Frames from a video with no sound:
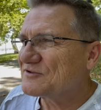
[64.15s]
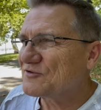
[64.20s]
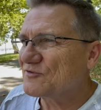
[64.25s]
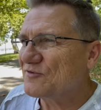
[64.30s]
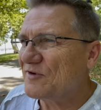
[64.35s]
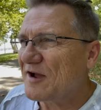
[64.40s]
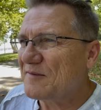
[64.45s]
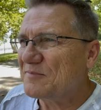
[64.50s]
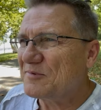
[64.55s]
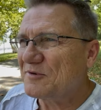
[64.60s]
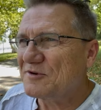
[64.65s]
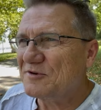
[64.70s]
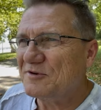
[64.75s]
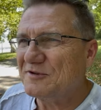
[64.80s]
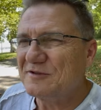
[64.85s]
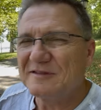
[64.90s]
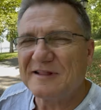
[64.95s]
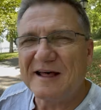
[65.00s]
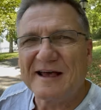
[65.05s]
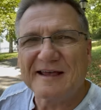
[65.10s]
tropical
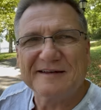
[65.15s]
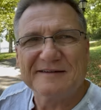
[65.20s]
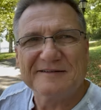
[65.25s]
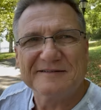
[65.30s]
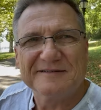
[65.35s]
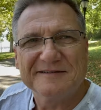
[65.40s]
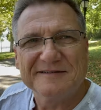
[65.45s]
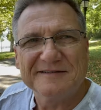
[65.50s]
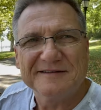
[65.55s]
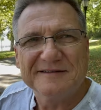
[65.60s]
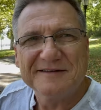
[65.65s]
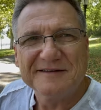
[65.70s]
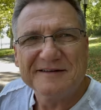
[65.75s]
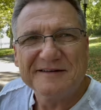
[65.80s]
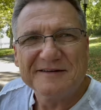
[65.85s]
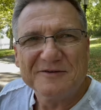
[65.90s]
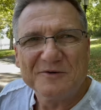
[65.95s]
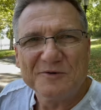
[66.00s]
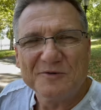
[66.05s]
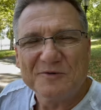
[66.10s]
light
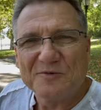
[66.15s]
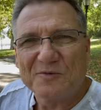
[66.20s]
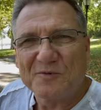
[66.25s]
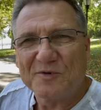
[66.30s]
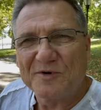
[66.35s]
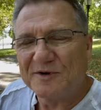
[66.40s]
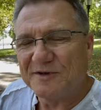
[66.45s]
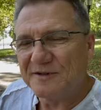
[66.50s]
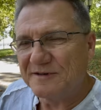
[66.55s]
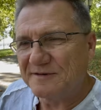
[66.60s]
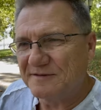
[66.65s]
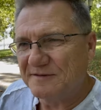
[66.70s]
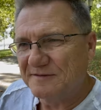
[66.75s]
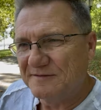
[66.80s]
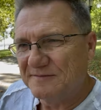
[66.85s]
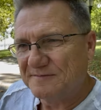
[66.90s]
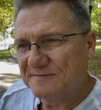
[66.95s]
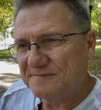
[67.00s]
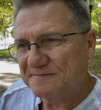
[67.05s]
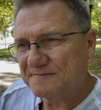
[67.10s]
would
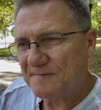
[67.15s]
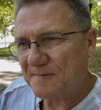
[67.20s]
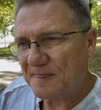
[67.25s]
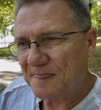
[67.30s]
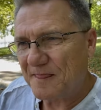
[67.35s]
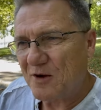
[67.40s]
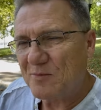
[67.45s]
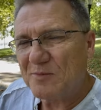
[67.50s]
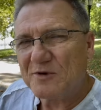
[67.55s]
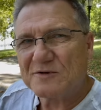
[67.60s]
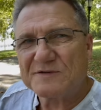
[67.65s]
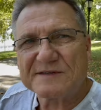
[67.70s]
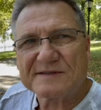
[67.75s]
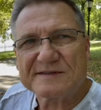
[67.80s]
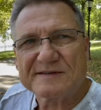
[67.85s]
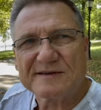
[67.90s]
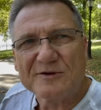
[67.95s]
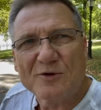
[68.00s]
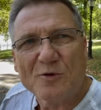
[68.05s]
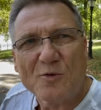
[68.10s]
almost
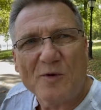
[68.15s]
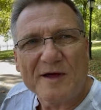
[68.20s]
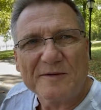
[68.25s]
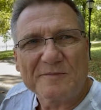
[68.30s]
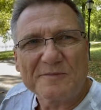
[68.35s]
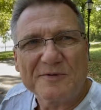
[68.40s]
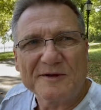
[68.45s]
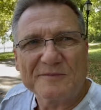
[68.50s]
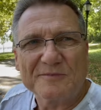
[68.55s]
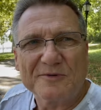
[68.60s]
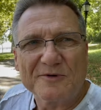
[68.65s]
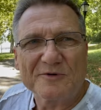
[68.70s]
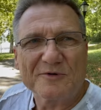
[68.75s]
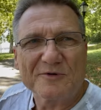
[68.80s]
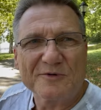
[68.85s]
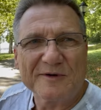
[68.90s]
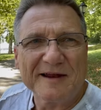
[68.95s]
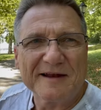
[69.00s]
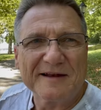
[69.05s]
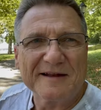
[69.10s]
silhouette people,
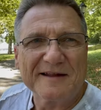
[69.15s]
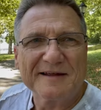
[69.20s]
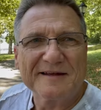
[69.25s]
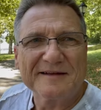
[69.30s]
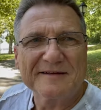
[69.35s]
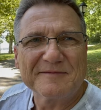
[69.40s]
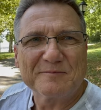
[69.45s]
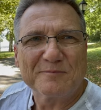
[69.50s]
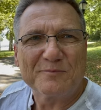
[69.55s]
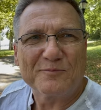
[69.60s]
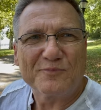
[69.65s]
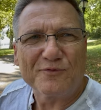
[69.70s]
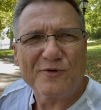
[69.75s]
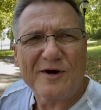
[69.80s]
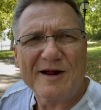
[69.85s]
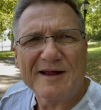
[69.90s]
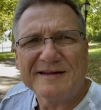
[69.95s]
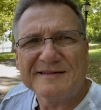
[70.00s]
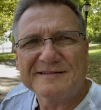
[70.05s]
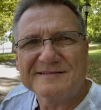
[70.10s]
creating
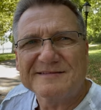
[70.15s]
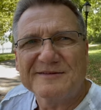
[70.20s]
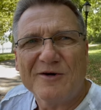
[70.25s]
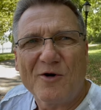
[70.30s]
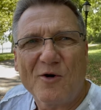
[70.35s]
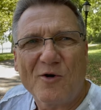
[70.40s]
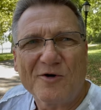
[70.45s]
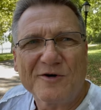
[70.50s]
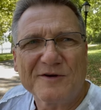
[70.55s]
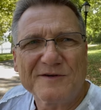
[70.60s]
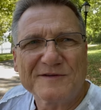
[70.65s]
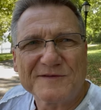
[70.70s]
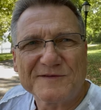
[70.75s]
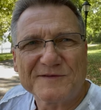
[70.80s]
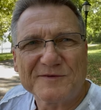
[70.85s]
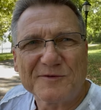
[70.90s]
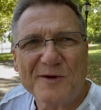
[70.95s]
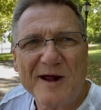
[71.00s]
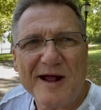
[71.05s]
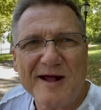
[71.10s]
bright auras
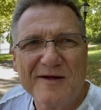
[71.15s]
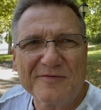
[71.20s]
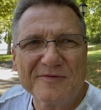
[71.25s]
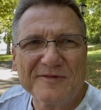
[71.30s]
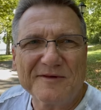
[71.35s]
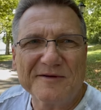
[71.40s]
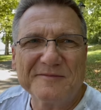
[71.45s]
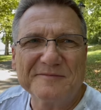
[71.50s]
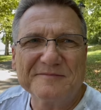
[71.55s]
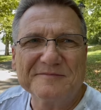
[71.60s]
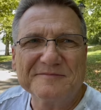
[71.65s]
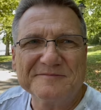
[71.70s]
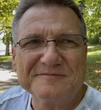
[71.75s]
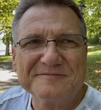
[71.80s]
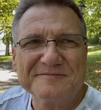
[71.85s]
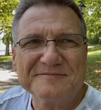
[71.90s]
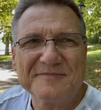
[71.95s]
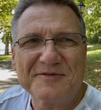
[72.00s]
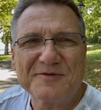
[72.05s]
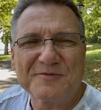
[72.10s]
around them,
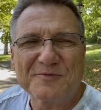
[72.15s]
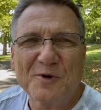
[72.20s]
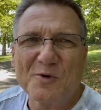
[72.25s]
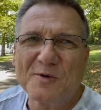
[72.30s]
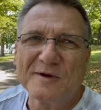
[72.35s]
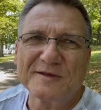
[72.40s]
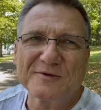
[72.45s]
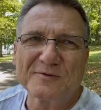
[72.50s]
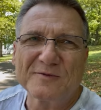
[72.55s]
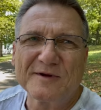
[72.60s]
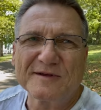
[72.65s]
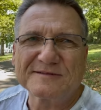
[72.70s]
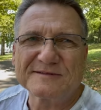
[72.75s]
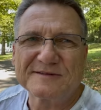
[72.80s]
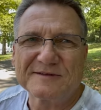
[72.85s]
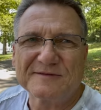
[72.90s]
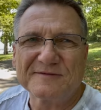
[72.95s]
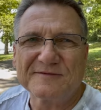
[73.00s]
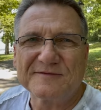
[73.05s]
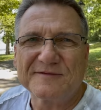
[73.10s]
throwing the rest
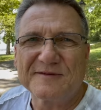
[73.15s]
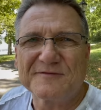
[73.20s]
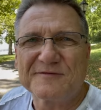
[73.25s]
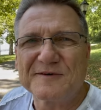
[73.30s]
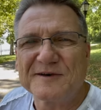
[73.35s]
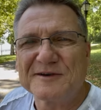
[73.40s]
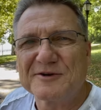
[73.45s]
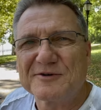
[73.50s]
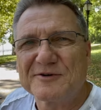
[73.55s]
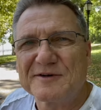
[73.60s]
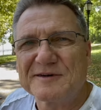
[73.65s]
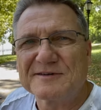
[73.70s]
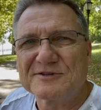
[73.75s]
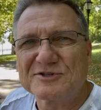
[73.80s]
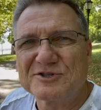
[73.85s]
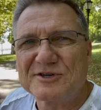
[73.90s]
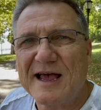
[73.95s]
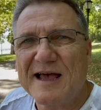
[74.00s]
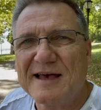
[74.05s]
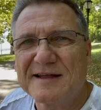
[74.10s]
of the figure into
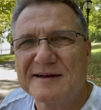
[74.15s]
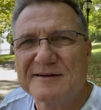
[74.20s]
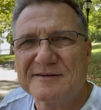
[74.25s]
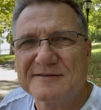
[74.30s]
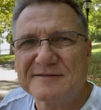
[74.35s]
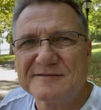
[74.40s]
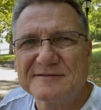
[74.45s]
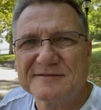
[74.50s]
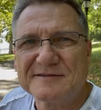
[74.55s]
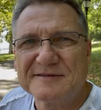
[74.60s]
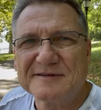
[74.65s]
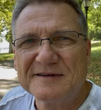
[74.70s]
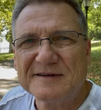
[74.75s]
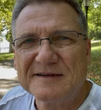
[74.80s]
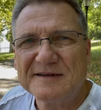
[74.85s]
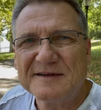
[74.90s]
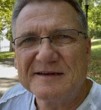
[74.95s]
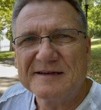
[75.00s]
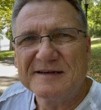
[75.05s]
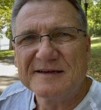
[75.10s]
shadow.
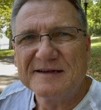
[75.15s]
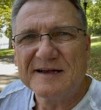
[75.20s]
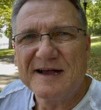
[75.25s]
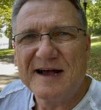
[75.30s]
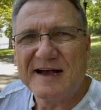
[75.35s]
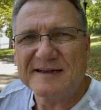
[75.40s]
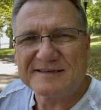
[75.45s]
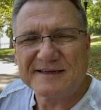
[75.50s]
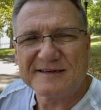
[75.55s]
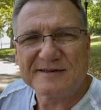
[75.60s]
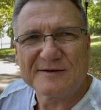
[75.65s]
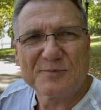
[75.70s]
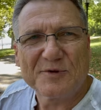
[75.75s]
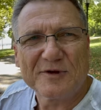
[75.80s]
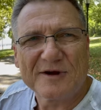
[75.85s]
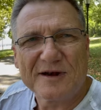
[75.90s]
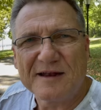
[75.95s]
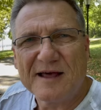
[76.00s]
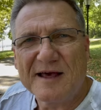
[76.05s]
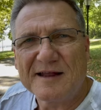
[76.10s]
I tend to put
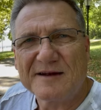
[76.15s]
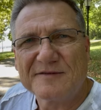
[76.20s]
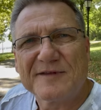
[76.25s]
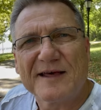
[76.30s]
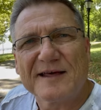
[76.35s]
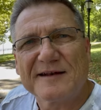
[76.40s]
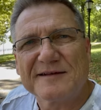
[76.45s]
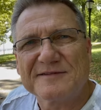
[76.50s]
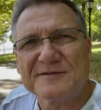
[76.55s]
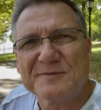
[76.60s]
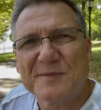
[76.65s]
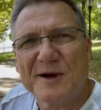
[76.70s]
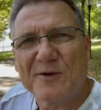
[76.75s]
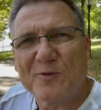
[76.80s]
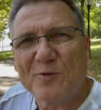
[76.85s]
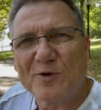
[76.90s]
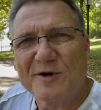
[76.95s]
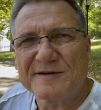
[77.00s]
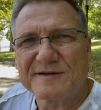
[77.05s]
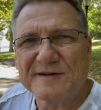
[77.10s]
a lot of that into my
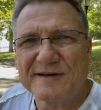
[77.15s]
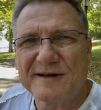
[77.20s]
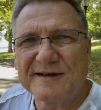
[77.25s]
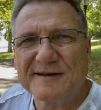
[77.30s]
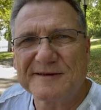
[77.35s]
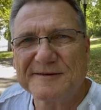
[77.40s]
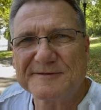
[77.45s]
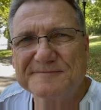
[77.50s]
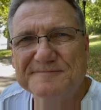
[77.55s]
work today.